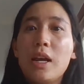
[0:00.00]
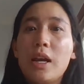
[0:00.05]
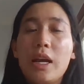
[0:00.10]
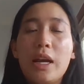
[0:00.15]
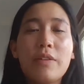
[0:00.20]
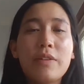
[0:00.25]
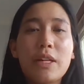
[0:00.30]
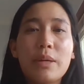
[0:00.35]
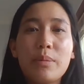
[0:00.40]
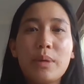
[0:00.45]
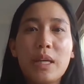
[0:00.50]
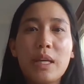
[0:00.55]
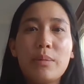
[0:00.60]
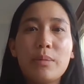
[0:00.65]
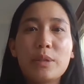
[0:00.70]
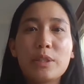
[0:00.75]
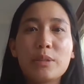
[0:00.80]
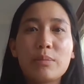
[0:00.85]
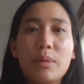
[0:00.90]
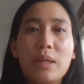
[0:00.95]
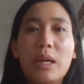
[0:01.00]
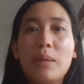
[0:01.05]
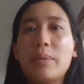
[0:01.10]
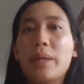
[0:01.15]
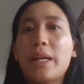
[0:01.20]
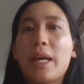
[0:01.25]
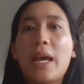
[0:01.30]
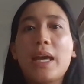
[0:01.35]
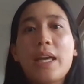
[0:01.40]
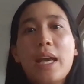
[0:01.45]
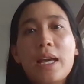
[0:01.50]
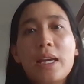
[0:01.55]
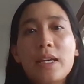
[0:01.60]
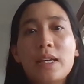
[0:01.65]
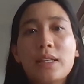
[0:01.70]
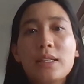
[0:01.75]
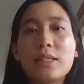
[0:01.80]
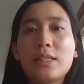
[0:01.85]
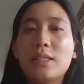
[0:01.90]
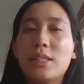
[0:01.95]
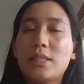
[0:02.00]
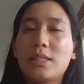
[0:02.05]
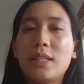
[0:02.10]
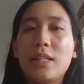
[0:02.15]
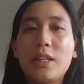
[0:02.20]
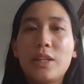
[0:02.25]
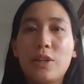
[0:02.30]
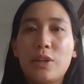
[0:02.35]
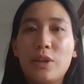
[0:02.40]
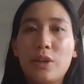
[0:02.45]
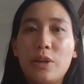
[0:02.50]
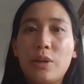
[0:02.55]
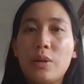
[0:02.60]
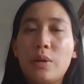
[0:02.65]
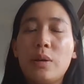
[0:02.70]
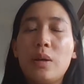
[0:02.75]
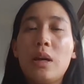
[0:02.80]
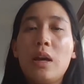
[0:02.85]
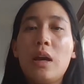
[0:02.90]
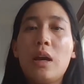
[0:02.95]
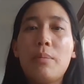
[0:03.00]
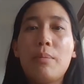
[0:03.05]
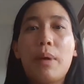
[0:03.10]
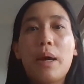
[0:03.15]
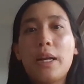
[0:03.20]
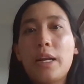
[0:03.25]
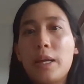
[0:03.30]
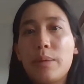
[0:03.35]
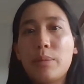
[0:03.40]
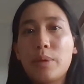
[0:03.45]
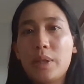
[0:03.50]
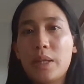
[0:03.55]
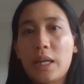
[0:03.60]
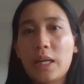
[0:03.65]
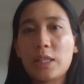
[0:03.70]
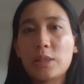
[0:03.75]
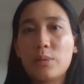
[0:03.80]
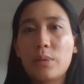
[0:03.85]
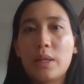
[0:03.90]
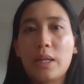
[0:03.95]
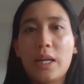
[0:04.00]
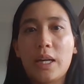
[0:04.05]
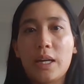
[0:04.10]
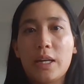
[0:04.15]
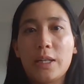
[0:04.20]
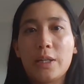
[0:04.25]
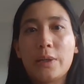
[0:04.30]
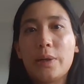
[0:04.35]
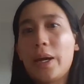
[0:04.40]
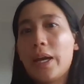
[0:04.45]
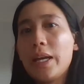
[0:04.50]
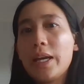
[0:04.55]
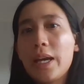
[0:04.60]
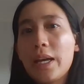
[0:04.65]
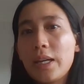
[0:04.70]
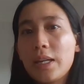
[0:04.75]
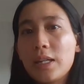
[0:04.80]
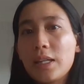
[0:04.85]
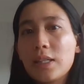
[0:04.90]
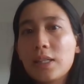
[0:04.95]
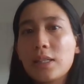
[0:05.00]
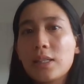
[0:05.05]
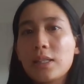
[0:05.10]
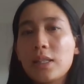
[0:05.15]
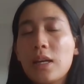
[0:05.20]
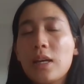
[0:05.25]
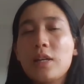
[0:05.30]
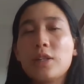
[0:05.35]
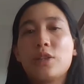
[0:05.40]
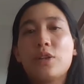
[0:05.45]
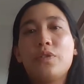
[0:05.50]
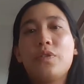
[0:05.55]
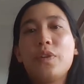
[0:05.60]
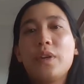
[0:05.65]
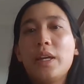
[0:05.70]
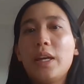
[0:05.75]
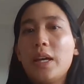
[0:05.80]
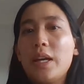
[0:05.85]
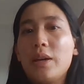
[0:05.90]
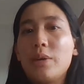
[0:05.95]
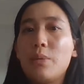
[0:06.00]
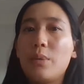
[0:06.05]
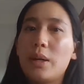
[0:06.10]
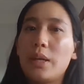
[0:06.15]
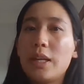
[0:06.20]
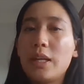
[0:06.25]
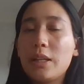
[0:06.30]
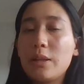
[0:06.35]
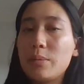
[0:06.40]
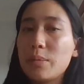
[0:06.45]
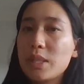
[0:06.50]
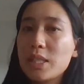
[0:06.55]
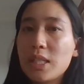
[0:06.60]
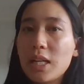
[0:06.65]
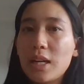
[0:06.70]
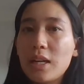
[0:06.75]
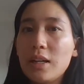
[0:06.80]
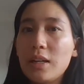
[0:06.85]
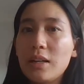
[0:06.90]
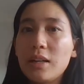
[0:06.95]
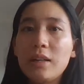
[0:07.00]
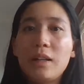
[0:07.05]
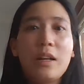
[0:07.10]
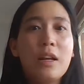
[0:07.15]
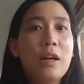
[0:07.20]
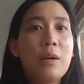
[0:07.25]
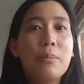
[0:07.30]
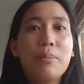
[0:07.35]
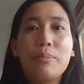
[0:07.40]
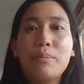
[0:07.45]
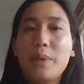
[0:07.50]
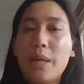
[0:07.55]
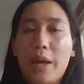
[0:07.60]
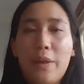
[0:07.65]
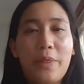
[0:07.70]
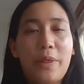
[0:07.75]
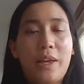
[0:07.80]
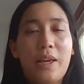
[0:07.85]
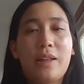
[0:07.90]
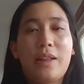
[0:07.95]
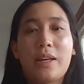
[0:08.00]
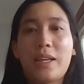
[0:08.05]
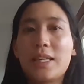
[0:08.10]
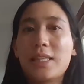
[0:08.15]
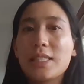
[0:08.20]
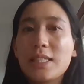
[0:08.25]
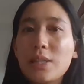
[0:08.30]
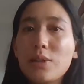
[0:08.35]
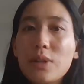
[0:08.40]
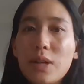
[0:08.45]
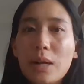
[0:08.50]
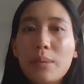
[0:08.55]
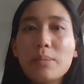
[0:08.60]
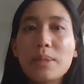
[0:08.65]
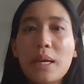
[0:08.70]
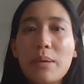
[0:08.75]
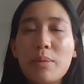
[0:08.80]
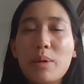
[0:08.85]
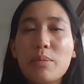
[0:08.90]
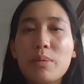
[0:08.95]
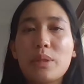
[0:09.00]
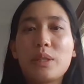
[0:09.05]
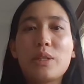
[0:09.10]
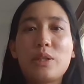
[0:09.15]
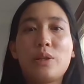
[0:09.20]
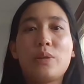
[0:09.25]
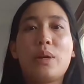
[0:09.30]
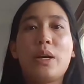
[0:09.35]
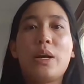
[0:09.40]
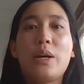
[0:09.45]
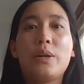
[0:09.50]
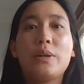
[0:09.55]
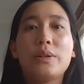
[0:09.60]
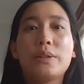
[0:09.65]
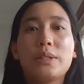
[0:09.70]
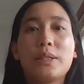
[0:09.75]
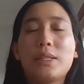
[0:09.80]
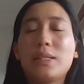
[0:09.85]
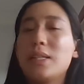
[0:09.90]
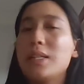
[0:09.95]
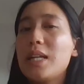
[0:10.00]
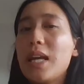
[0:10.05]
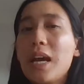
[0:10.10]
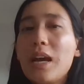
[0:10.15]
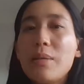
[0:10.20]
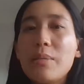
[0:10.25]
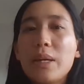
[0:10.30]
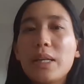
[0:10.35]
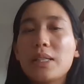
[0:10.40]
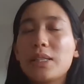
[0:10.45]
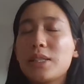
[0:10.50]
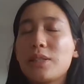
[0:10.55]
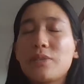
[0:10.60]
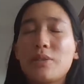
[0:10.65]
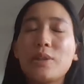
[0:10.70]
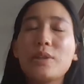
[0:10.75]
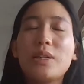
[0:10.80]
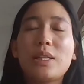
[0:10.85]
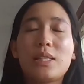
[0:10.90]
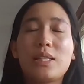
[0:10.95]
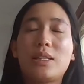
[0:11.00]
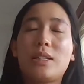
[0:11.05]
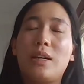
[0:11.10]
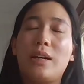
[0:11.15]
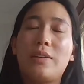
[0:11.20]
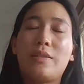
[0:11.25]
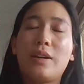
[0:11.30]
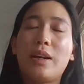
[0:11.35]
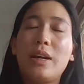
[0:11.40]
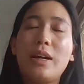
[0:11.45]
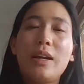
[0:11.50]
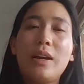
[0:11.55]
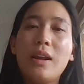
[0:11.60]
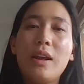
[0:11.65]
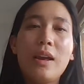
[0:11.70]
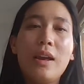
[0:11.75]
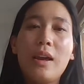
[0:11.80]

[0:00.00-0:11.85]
Every time he emails me, I'm like, hey Angus, just so that you know, my name only has one L. Or hey Angus, don't forget, one L in Michelle. Nothing. Like he still comes at me with the 2 L's. So now I'm like, screw this guy, right?